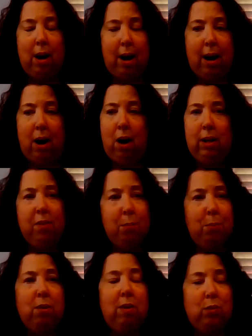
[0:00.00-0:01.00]
All other
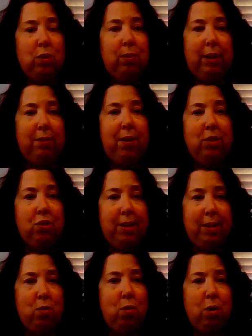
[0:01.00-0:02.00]
programs are really functioning
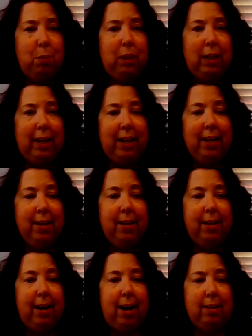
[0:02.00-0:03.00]
normally.
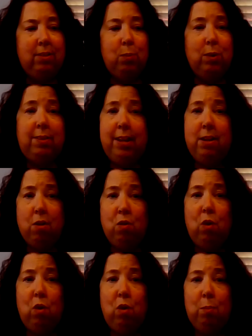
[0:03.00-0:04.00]
So we're seeing our
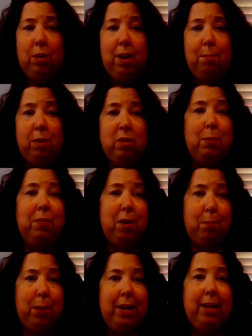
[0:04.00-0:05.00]
normal numbers, but there
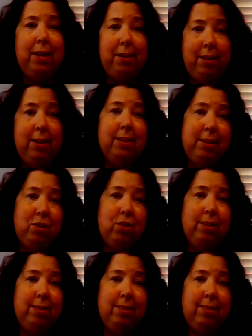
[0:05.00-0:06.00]
have been
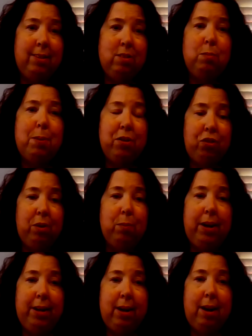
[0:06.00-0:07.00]
additions, especially
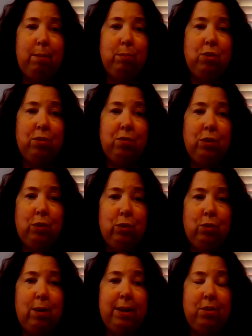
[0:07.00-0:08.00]
when it comes to food,
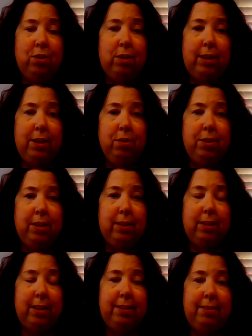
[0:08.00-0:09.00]
rental, and
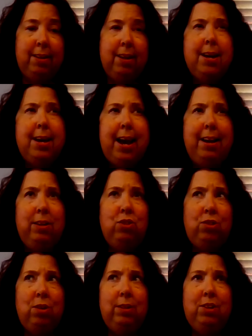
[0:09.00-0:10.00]
utilities. And
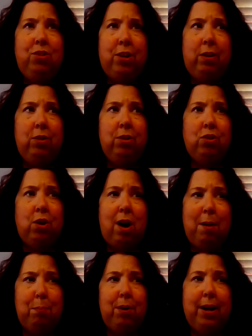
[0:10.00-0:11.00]
certainly shelters are
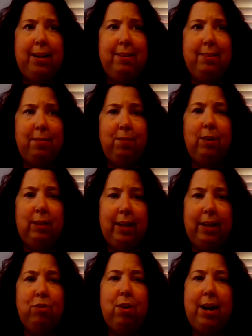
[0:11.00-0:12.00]
operating
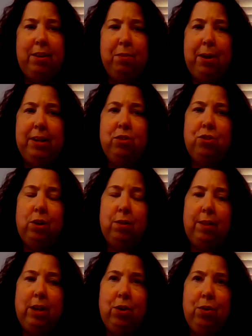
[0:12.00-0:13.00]
differently, trying to make sure
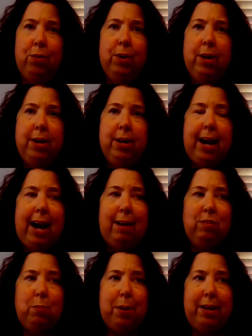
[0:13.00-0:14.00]
that you
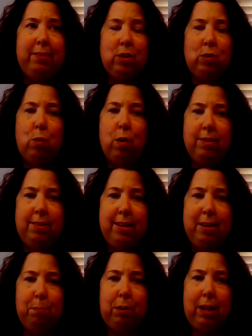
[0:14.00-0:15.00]
have space to
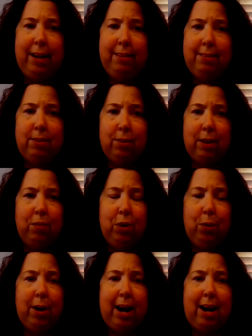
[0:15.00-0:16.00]
quarantine in place, so that if
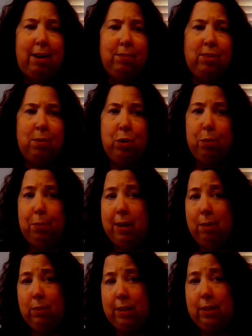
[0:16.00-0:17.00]
you have someone who
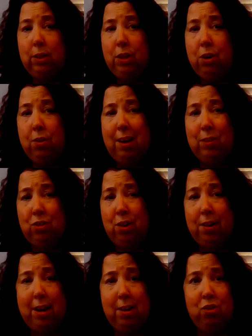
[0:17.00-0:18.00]
becomes ill, you don't have to
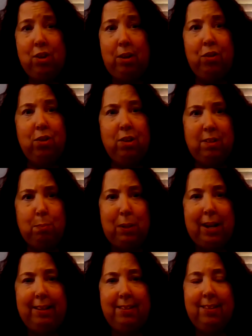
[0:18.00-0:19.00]
shut down a shelter and
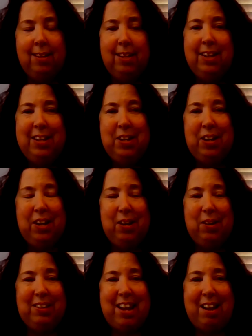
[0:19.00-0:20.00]
displace
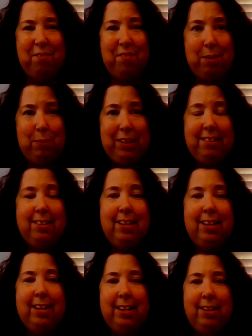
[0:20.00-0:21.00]
10 families.
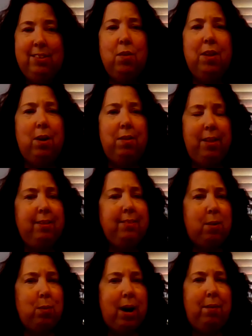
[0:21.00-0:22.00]
So there are things
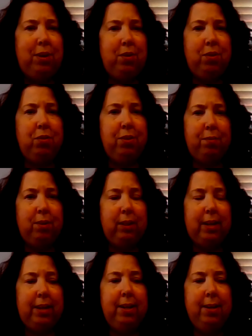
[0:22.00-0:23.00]
that we're having to do
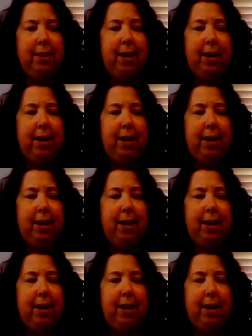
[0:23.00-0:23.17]
differently.